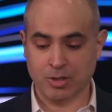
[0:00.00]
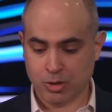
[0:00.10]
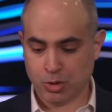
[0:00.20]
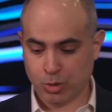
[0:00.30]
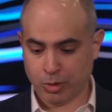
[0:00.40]

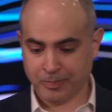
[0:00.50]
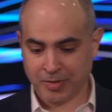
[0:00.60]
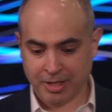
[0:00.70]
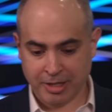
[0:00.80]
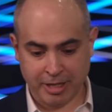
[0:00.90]
Sure.
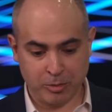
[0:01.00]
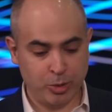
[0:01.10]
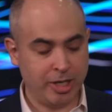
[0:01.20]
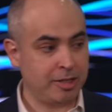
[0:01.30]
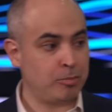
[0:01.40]
Uh,
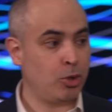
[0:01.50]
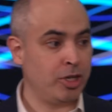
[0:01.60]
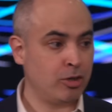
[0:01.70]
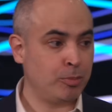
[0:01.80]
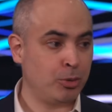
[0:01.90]
we are
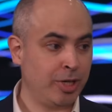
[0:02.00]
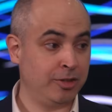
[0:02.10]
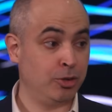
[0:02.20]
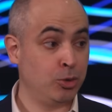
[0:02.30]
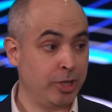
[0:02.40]
deploying Open RAN
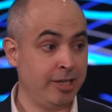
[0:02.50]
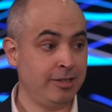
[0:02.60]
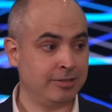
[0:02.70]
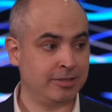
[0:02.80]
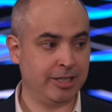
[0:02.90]
in the UK.
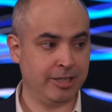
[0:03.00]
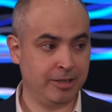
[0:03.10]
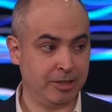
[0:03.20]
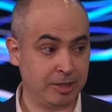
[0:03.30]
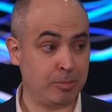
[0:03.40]

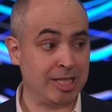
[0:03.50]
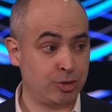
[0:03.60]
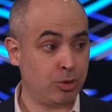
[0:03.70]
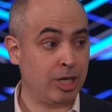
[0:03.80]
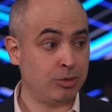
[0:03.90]
Uh, it's a
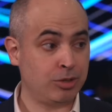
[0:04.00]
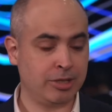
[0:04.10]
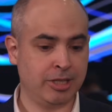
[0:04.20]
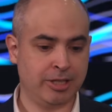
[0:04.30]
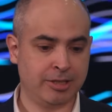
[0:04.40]
mass rollout
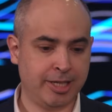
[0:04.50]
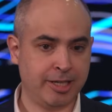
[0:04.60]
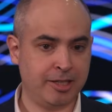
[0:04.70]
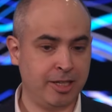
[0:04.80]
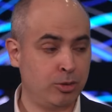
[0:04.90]

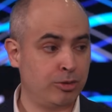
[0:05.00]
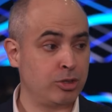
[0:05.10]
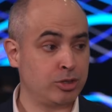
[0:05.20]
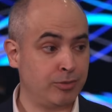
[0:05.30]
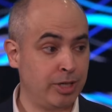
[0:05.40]
targeting
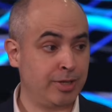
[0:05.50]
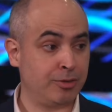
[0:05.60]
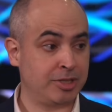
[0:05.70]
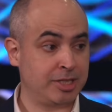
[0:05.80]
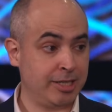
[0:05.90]

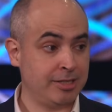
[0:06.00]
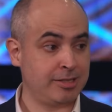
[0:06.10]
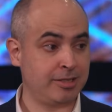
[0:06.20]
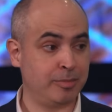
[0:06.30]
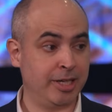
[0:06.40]
2,500
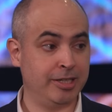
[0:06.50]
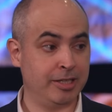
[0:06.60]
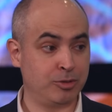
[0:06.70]
sites by uh,